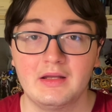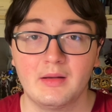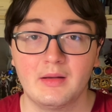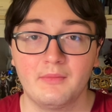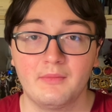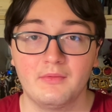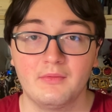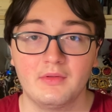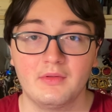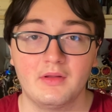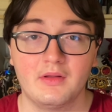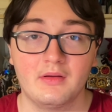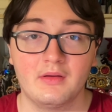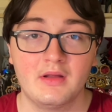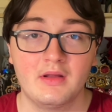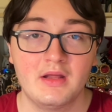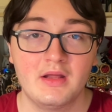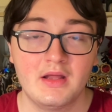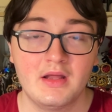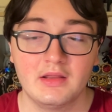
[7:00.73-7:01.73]
up for the
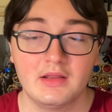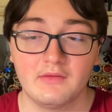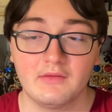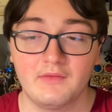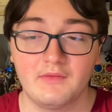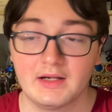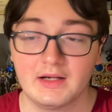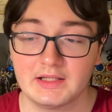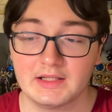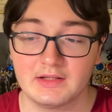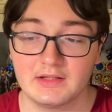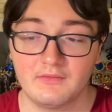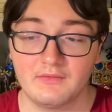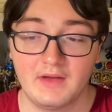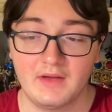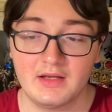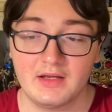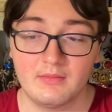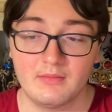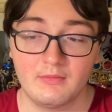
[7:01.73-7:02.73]
the fact that the
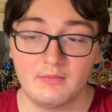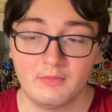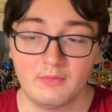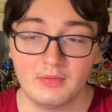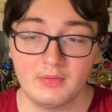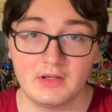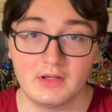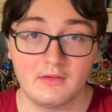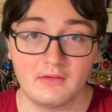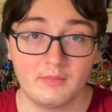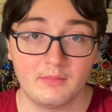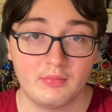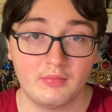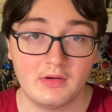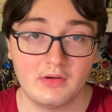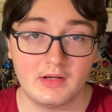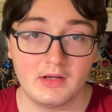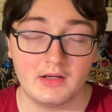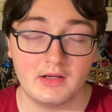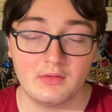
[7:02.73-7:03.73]
fandom was pretty
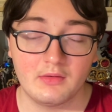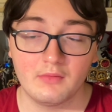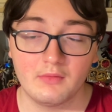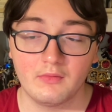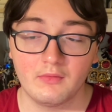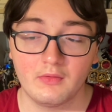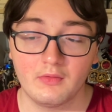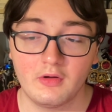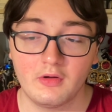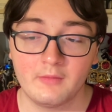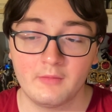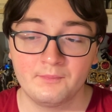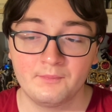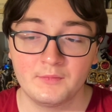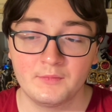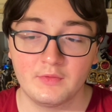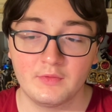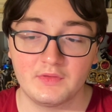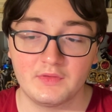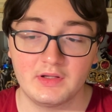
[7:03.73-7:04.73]
disappointed in overall
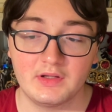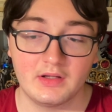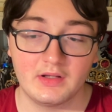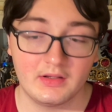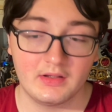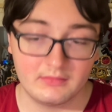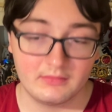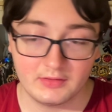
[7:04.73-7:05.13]
with the uh,